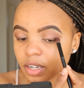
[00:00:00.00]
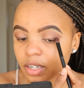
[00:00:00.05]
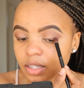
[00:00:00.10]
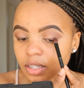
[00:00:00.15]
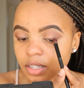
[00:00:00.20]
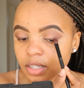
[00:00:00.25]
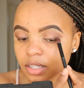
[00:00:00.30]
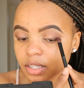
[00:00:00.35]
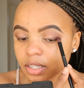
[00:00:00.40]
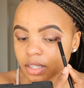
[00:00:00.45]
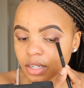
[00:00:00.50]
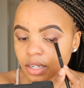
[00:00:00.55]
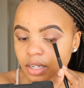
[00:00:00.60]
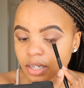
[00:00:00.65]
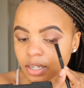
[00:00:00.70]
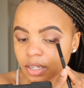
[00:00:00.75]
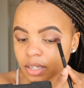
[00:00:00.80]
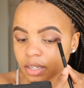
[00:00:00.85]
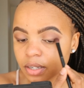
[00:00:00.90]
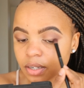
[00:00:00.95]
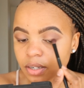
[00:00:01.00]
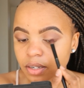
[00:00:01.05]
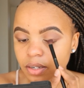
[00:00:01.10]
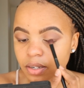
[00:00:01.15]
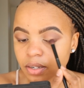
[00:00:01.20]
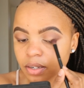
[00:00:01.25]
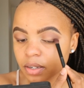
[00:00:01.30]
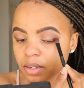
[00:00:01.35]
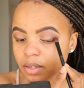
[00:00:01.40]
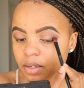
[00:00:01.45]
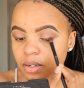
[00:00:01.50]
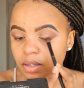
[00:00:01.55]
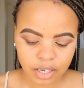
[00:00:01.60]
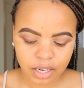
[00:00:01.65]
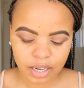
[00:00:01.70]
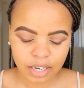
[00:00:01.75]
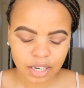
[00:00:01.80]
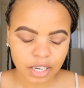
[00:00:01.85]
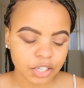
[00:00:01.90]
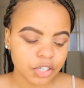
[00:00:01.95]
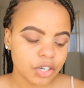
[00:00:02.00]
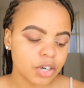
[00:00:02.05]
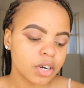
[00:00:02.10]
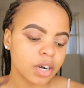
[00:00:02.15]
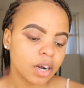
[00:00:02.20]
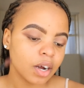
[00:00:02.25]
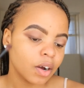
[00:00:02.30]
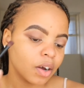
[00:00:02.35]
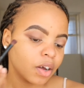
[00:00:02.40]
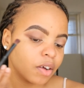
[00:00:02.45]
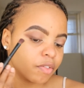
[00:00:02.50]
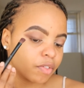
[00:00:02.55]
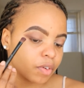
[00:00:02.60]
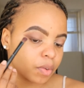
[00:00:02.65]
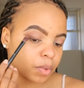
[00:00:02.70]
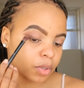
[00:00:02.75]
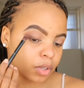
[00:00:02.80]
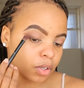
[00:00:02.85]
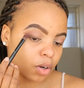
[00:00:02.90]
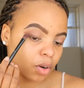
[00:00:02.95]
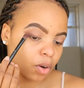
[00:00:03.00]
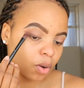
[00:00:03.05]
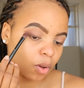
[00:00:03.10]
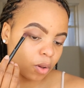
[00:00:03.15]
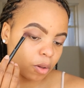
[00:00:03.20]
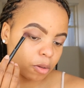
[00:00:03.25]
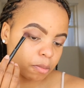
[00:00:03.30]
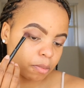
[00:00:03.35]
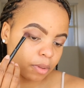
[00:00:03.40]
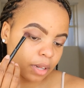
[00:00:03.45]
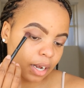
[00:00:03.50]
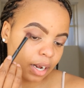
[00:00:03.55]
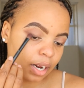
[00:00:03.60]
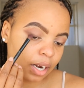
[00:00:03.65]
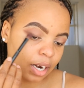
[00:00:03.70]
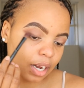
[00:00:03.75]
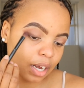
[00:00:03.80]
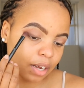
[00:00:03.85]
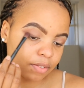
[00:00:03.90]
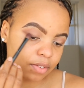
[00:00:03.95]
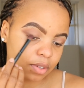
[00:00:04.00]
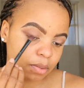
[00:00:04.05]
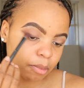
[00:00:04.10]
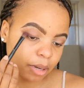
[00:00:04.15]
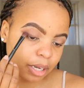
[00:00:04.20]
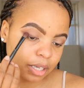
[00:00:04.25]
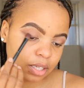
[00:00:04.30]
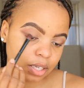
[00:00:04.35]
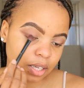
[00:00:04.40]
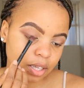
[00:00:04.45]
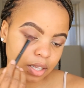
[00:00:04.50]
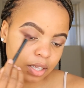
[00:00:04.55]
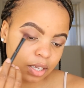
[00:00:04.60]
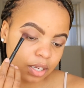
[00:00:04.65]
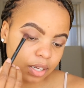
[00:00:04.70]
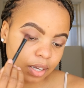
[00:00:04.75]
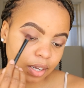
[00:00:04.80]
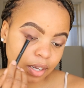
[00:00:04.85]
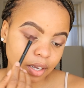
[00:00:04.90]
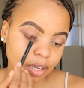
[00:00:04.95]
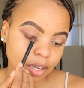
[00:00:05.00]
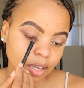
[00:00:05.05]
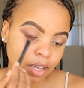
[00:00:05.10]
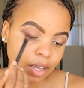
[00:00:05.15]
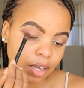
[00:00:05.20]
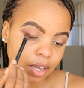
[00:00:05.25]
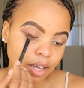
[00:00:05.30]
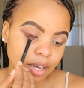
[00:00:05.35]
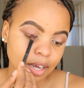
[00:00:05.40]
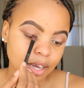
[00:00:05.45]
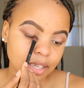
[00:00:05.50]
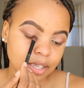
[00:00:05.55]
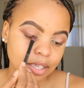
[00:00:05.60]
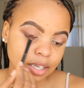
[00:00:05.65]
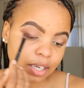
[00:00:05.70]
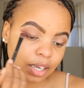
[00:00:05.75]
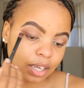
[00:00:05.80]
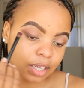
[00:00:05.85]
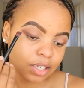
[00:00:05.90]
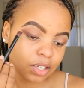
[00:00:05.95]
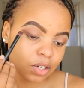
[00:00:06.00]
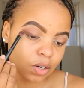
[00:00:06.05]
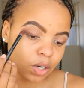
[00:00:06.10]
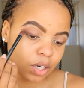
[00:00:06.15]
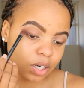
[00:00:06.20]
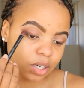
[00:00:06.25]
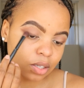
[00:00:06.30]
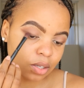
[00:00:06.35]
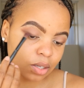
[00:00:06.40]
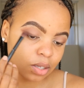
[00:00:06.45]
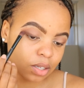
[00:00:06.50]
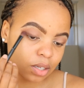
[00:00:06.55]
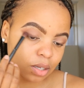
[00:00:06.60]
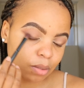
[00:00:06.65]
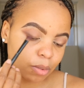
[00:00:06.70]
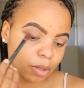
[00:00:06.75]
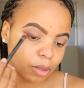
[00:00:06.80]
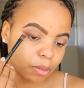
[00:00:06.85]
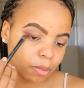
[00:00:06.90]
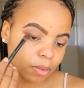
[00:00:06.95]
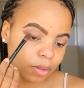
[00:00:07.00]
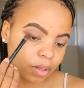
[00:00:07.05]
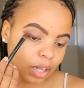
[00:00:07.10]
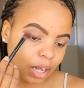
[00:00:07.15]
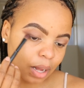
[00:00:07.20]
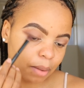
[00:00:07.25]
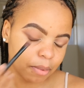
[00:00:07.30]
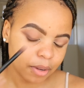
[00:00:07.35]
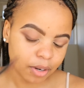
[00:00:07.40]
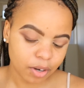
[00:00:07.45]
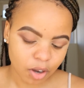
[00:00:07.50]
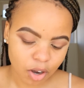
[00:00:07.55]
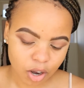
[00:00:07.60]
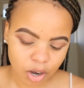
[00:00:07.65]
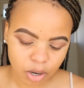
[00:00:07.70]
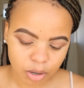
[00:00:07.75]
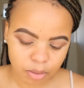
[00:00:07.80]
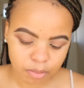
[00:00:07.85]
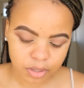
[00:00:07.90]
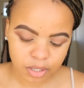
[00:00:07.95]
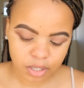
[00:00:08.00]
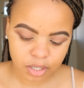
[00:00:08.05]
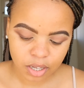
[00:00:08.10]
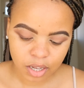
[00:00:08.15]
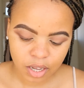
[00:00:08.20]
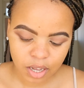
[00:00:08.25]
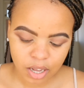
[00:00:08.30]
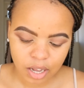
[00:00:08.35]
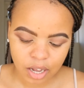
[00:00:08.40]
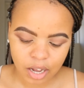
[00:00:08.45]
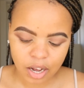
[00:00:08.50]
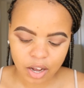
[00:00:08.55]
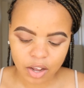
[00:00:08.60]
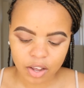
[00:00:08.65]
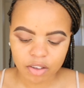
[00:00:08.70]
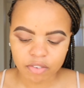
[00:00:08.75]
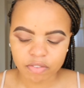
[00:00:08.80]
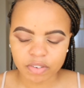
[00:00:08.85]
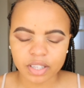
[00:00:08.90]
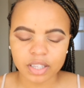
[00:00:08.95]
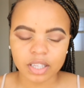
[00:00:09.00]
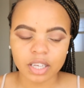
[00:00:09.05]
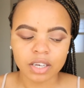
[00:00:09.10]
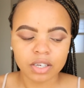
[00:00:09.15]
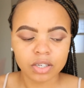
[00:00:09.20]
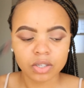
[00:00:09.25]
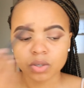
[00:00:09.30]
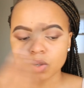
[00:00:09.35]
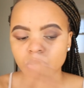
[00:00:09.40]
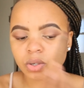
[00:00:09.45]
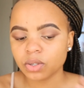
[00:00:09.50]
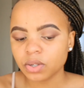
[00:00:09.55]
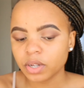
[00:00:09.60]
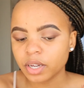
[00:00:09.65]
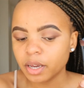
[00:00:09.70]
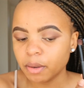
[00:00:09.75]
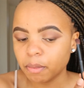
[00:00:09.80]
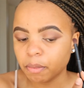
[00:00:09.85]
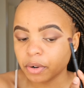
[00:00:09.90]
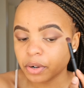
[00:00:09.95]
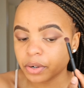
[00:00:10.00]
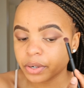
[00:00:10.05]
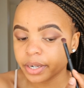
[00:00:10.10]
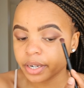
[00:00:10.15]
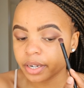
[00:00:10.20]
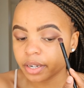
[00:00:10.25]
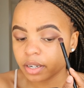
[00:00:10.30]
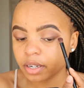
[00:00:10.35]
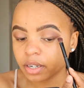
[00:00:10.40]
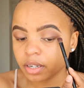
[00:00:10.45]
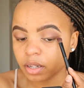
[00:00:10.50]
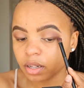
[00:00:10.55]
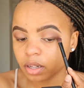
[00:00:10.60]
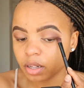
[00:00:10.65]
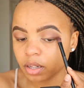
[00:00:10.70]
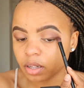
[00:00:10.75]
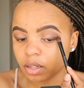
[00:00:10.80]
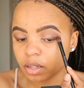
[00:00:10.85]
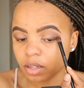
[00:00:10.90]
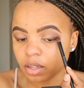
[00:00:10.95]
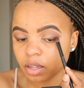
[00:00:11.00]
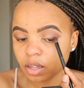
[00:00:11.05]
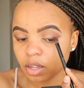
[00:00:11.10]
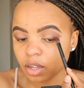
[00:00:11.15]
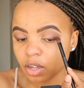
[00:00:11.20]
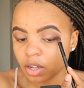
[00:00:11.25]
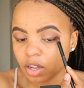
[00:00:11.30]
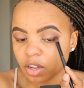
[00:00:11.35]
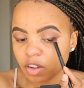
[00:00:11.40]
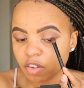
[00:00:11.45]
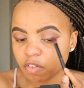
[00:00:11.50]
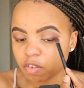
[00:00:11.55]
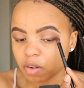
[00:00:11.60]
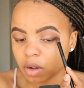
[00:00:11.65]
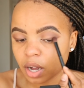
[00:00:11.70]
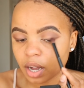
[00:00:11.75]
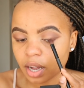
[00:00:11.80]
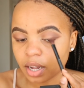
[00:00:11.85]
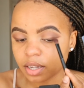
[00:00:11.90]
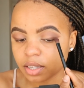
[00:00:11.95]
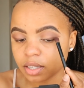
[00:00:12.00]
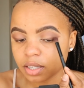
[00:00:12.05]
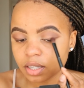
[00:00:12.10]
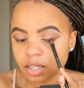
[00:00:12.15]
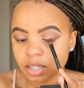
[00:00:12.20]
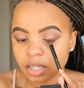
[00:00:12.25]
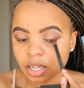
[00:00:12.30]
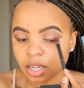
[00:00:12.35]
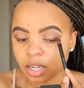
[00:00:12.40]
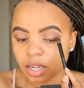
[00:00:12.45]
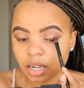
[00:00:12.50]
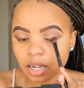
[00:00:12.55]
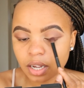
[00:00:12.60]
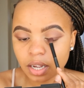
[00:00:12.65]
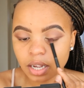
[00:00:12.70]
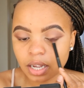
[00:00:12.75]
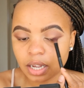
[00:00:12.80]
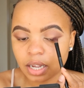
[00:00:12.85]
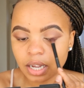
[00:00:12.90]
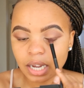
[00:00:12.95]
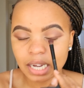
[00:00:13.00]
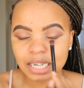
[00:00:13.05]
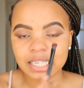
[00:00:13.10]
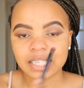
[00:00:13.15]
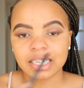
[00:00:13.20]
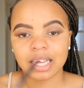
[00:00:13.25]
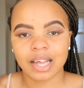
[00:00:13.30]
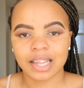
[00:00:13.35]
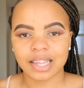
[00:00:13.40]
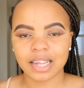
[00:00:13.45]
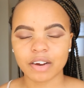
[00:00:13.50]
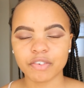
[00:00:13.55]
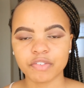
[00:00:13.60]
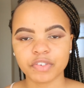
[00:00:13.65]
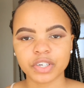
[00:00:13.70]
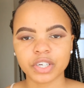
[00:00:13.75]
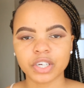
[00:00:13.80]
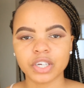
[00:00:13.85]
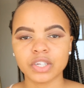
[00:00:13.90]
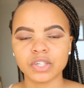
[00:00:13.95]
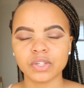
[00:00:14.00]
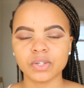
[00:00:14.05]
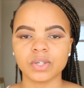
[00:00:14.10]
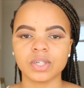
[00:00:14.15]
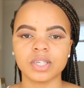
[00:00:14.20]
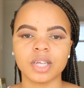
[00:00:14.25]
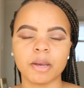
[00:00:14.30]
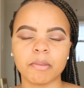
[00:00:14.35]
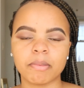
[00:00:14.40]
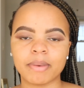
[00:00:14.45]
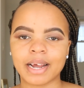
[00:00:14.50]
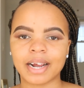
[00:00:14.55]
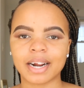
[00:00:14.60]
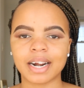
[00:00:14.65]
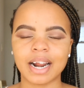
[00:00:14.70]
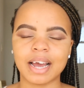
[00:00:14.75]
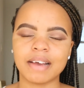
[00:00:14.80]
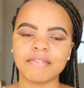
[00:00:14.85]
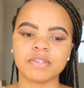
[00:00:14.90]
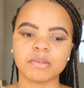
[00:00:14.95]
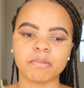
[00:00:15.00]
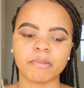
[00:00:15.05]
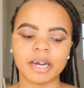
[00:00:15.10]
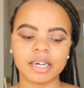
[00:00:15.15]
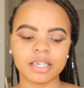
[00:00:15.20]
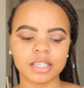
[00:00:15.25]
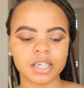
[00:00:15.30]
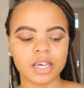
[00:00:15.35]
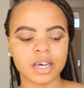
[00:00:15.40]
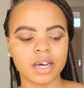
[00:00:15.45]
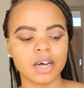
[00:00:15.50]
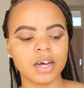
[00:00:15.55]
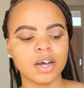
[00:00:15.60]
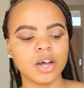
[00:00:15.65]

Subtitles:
it this side. In our country, however, with the whole Black Lives Matter thing, I think it's great to see people up in arms. However, I think it's also hypocritical for us as South Africans to say Black Lives Matter